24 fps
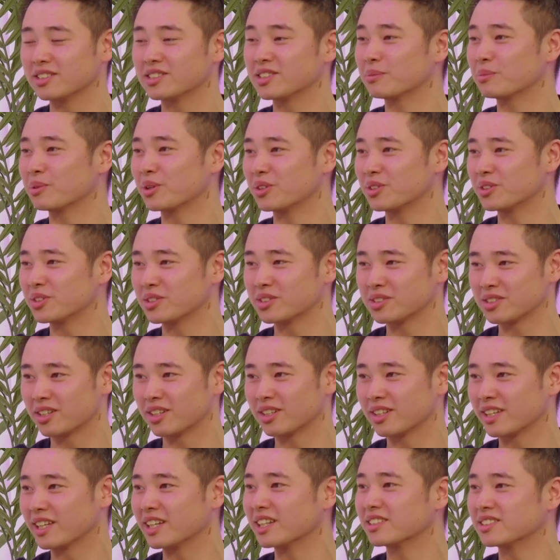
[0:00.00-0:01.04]
subconscious
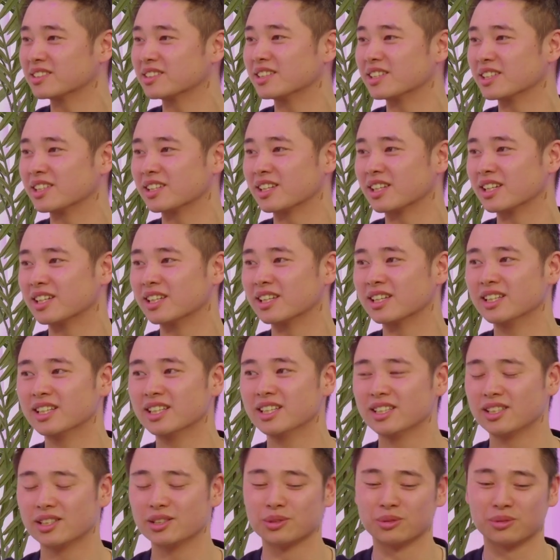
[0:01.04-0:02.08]
kind of kicks in, and you're like,
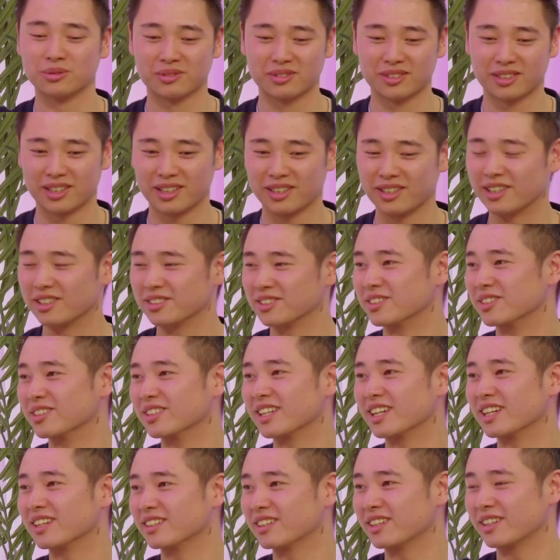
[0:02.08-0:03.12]
oh, and how to do
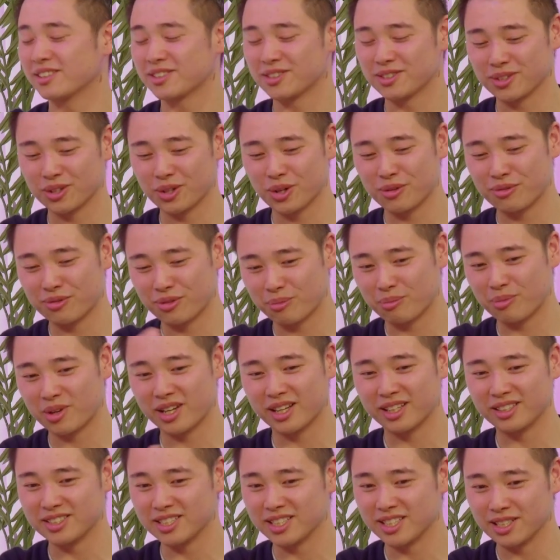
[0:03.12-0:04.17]
that, how to go from
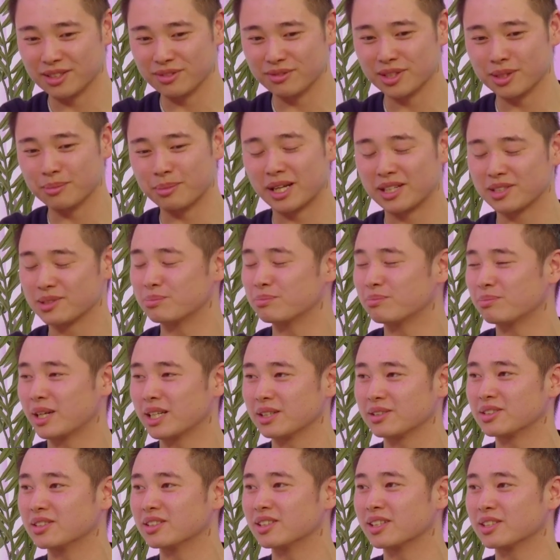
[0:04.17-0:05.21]
like GDV
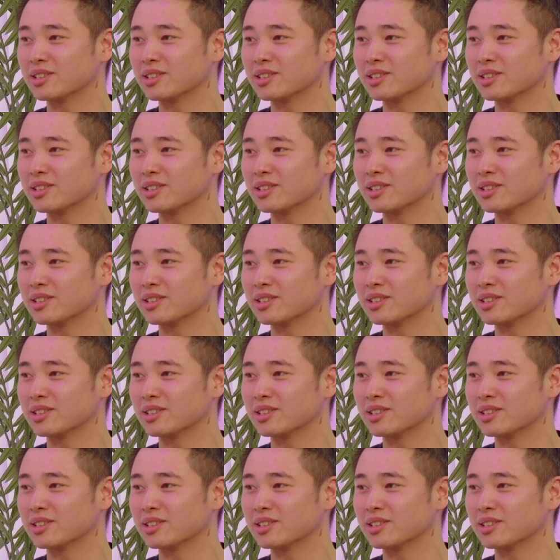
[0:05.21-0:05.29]
back to like